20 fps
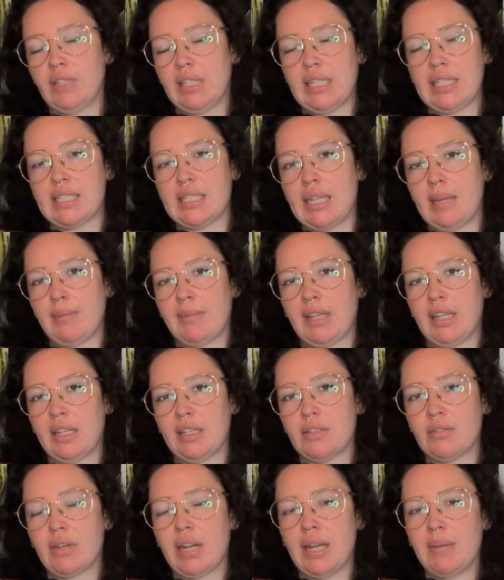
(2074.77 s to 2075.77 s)
for these same
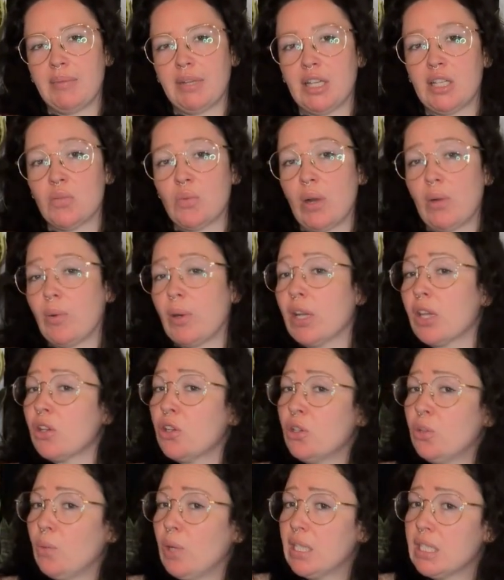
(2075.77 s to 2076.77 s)
things, right? Because we're
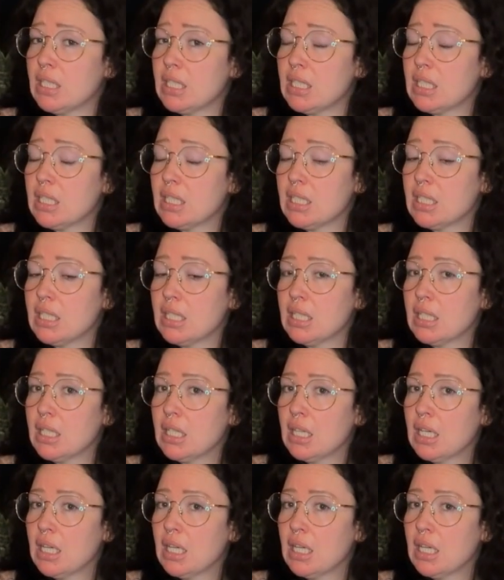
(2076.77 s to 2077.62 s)
one of the good ones.